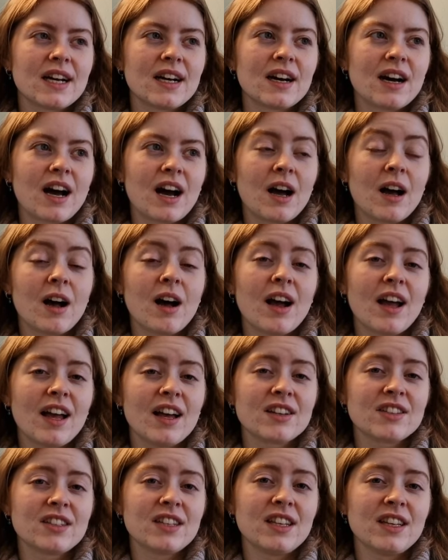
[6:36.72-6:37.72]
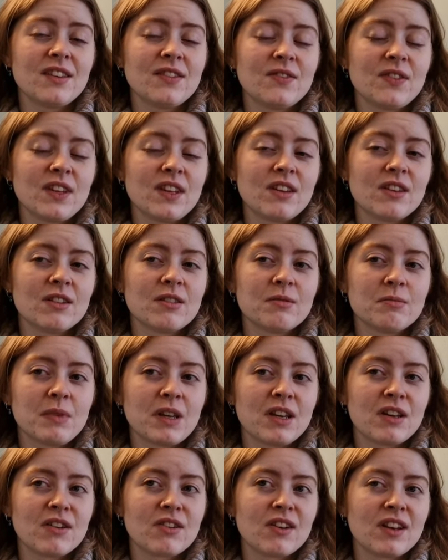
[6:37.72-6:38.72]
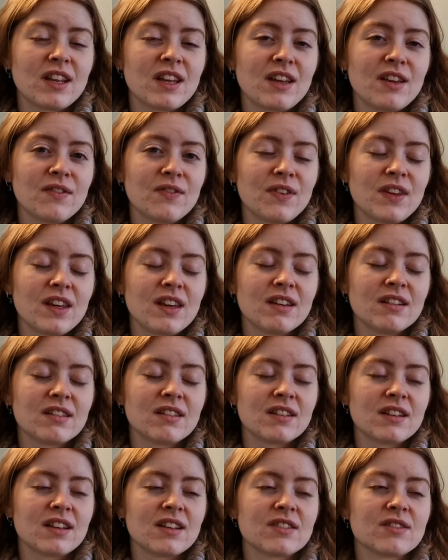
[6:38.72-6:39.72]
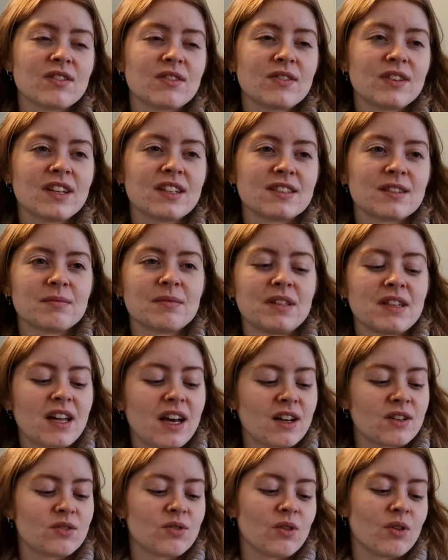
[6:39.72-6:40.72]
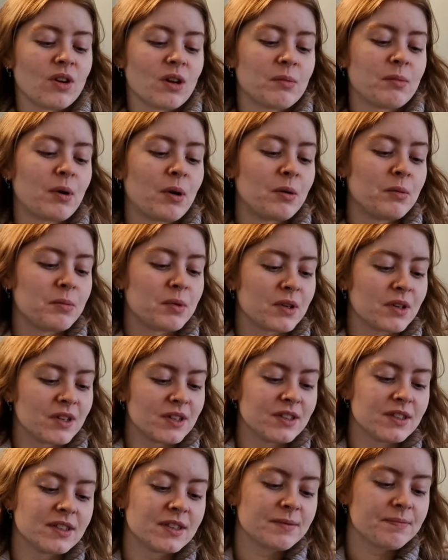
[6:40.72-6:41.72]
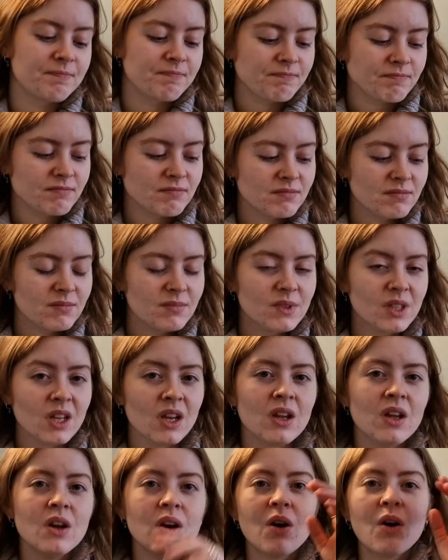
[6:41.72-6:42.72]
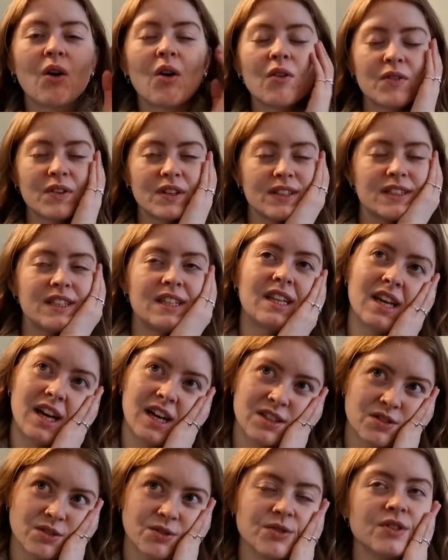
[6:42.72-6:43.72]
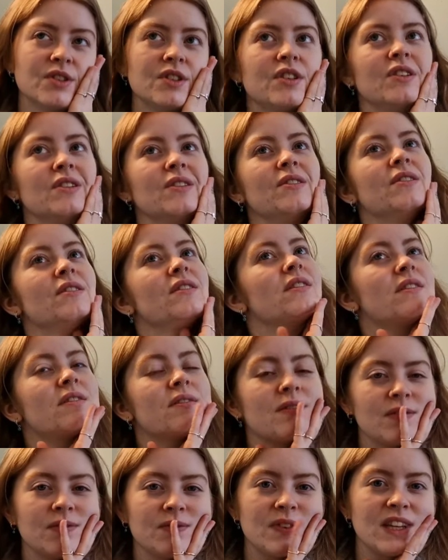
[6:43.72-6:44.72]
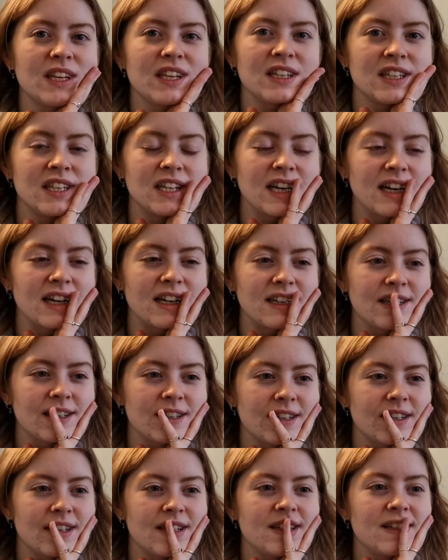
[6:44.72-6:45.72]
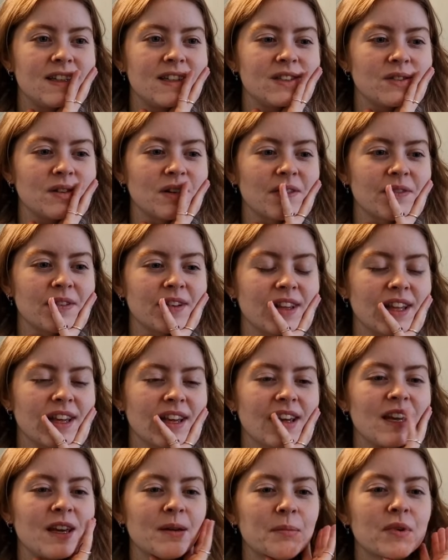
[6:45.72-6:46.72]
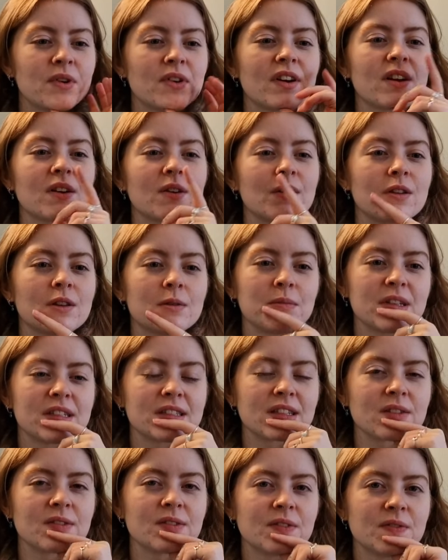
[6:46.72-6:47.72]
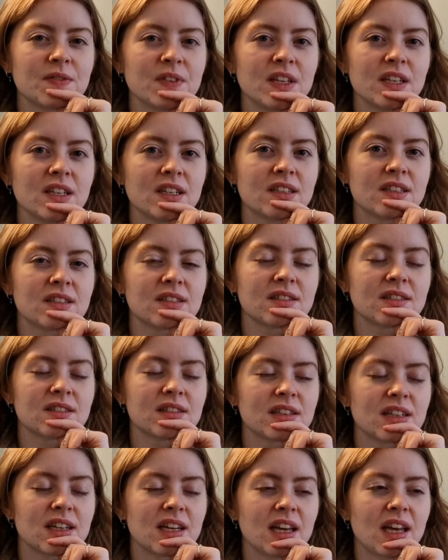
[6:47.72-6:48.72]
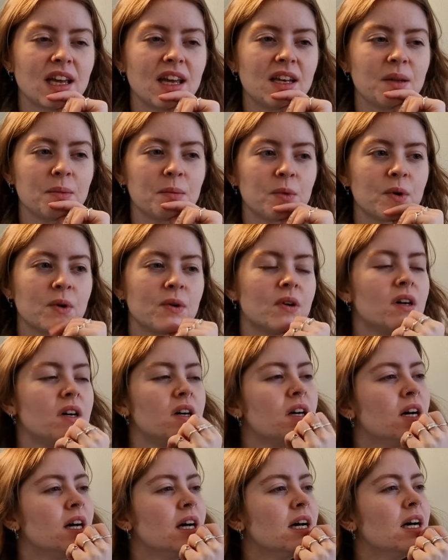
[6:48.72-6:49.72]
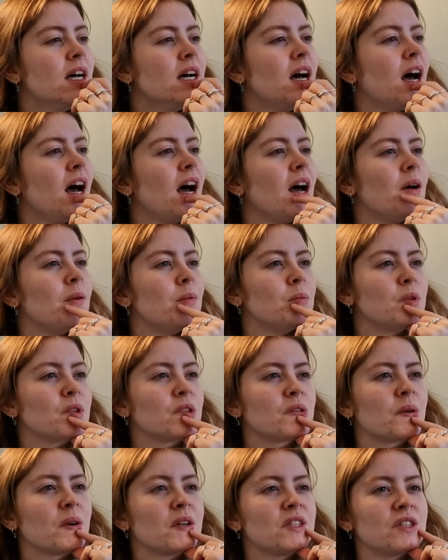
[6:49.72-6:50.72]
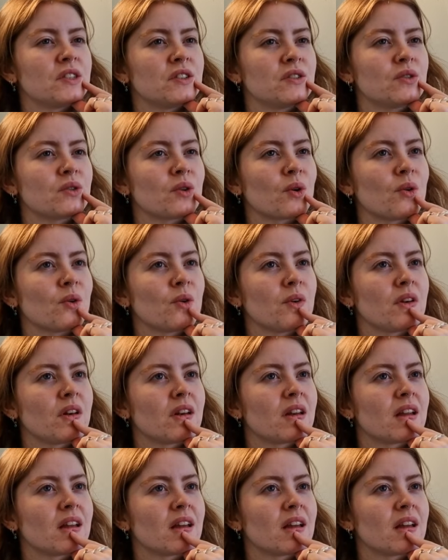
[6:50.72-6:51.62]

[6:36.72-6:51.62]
I actually eat vegan, me and Karina eat vegan. It's not really something that I talk about because obviously I don't use vegan yarn, so I feel like a hypocrite calling myself a vegan anymore. So I just don't.